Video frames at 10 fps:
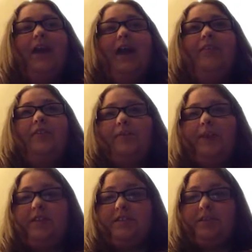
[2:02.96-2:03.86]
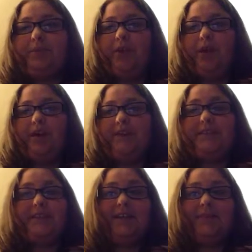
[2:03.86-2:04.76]
And then the parenting blog
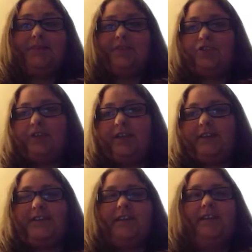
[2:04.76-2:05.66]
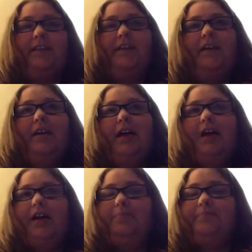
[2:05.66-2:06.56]
is tips and tricks and
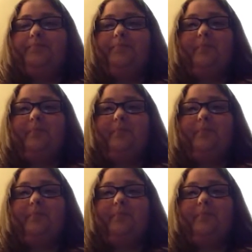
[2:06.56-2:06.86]
um,